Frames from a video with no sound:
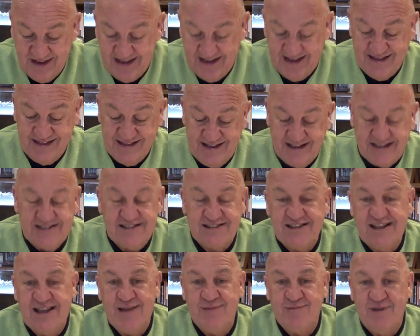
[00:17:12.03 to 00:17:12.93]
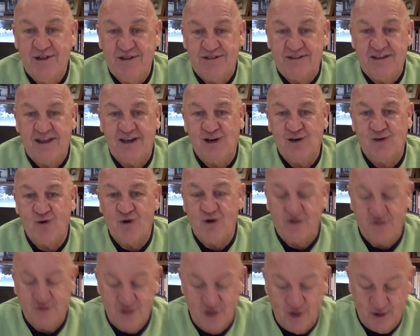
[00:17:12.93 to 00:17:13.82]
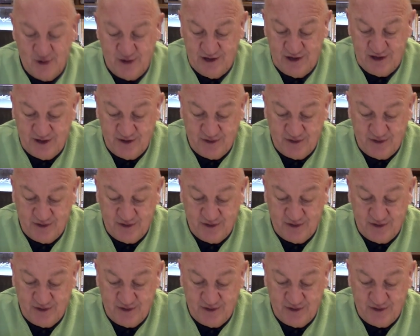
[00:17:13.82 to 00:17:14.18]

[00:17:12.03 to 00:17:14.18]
in this statement that are worth noting.